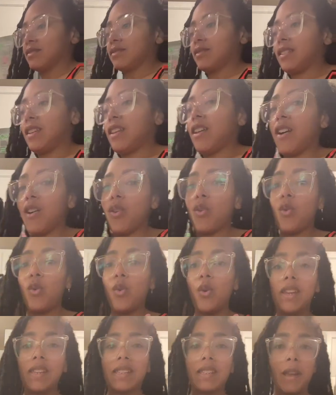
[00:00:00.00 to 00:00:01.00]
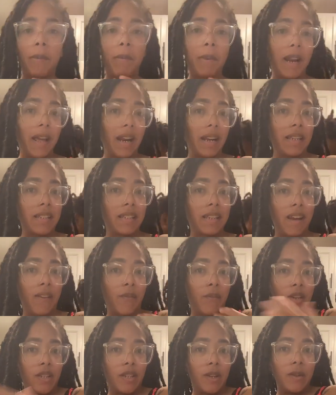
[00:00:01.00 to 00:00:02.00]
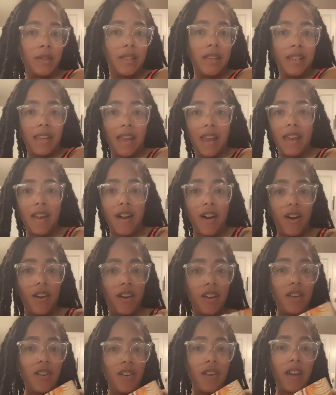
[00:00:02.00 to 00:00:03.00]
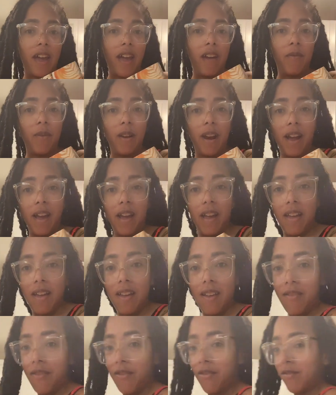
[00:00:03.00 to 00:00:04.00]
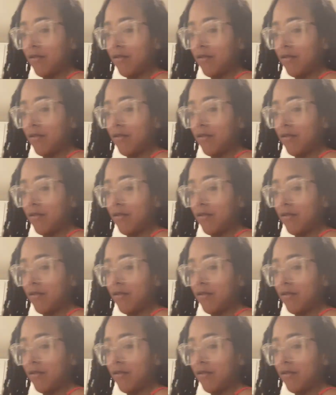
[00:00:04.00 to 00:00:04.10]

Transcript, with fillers: Mm-hmm. Oh, he's stepping out of his comfort zone today, y'all. He gonna have what I had.